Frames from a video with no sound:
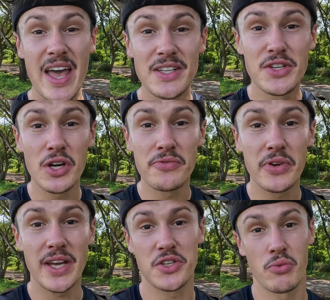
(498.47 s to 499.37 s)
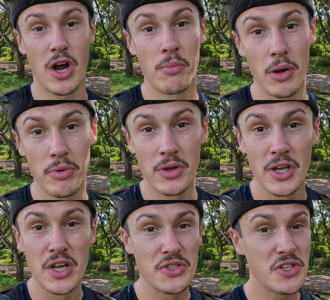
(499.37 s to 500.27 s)
And don't forget your warm-up.
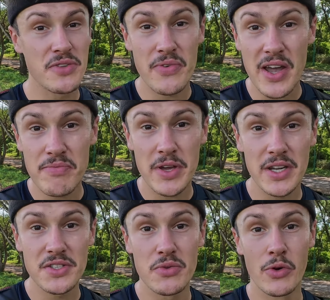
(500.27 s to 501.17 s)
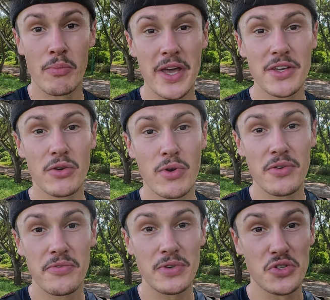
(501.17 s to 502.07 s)
Just 5 minutes will make your
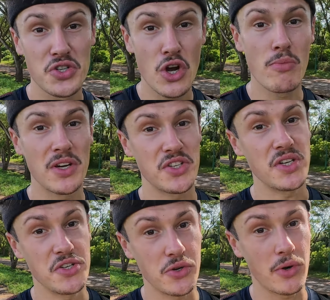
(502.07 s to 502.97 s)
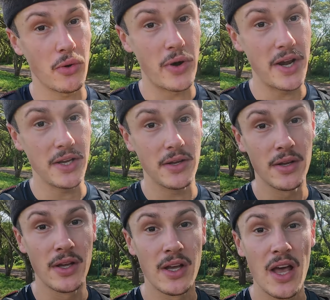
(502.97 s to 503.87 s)
run feel so much easier already.
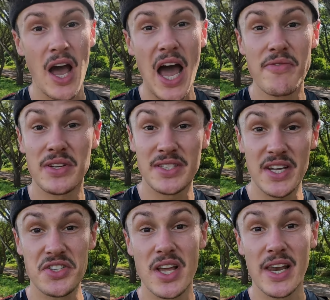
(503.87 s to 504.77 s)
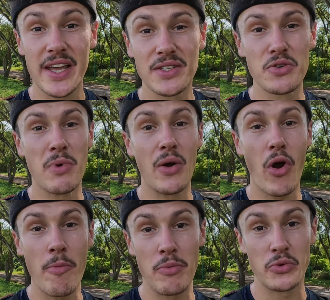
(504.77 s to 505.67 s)
I've attached a link to my
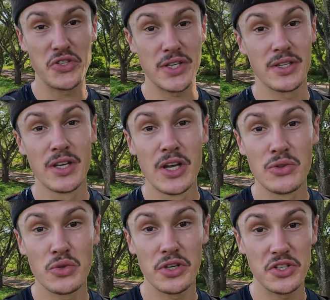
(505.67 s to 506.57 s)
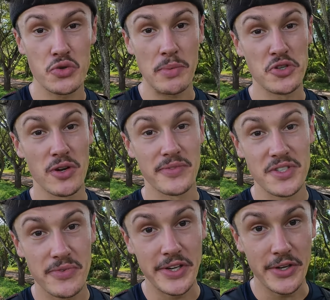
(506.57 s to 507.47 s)
warm-up routine to the description of
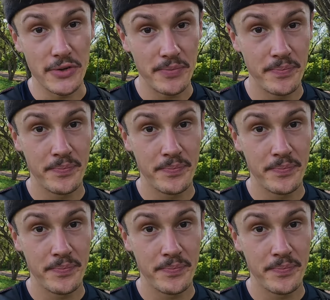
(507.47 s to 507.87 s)
this video.